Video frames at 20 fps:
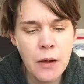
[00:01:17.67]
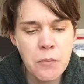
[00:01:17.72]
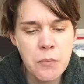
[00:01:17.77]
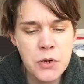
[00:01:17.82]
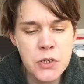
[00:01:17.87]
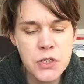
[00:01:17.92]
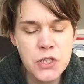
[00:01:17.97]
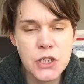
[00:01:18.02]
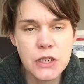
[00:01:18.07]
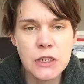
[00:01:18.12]

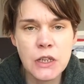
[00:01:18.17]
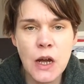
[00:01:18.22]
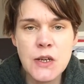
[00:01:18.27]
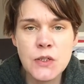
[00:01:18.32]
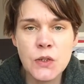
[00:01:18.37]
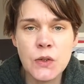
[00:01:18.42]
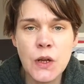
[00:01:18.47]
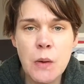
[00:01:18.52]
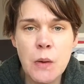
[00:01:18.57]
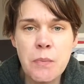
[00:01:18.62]
Push and
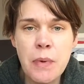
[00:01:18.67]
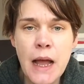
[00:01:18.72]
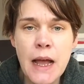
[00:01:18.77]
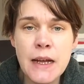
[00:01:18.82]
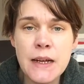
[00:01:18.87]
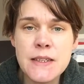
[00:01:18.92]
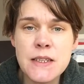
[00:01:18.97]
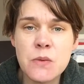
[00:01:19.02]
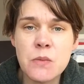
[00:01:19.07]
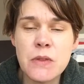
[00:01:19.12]
glide on our
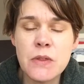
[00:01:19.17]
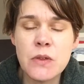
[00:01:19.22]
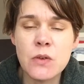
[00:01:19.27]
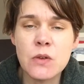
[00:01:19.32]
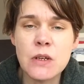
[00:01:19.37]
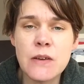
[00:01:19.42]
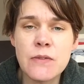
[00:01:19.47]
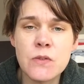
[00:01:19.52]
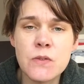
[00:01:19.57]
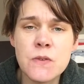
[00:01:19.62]
back. So with your
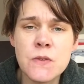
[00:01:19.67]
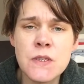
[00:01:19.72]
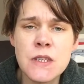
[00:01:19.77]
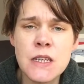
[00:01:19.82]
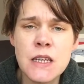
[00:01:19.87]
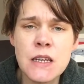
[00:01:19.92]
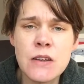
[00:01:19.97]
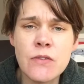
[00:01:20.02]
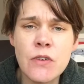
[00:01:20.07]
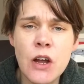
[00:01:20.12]
level
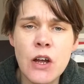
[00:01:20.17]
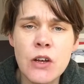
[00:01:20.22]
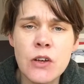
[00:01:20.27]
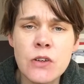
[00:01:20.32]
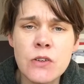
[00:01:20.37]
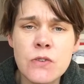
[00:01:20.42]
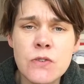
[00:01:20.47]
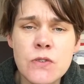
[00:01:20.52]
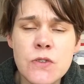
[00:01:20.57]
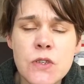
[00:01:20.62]

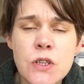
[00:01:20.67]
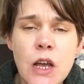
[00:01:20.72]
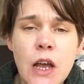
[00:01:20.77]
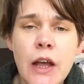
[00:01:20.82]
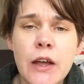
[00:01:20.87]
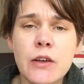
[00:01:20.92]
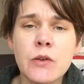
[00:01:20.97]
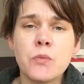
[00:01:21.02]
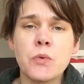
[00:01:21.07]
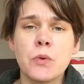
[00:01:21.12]
0s,
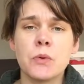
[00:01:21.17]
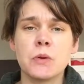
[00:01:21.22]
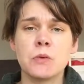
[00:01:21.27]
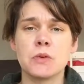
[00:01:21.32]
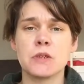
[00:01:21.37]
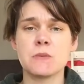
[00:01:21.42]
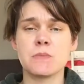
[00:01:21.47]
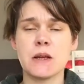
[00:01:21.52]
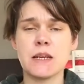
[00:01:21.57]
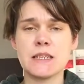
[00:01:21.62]
you probably
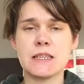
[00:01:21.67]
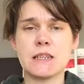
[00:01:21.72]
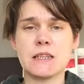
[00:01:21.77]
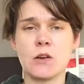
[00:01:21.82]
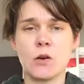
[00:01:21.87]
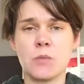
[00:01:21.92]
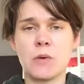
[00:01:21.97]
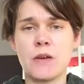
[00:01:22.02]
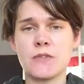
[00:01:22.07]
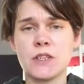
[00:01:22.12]
want to spend a
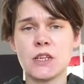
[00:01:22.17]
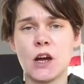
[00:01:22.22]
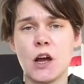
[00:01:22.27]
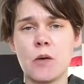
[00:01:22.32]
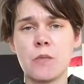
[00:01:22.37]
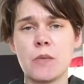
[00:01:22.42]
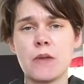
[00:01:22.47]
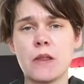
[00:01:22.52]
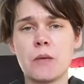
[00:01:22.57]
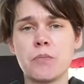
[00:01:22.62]
little bit of
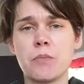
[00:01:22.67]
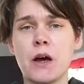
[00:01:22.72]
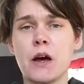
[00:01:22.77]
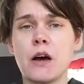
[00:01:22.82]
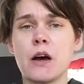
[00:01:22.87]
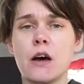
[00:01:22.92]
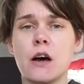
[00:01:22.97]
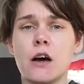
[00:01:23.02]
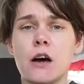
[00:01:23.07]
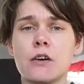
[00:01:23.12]
time at the
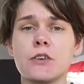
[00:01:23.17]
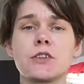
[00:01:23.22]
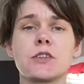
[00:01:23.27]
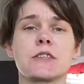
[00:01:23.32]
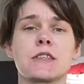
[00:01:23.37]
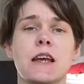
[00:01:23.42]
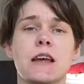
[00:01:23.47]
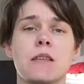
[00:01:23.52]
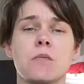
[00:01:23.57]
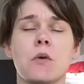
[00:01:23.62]
bar,
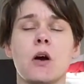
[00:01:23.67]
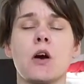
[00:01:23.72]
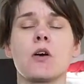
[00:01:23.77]
just getting them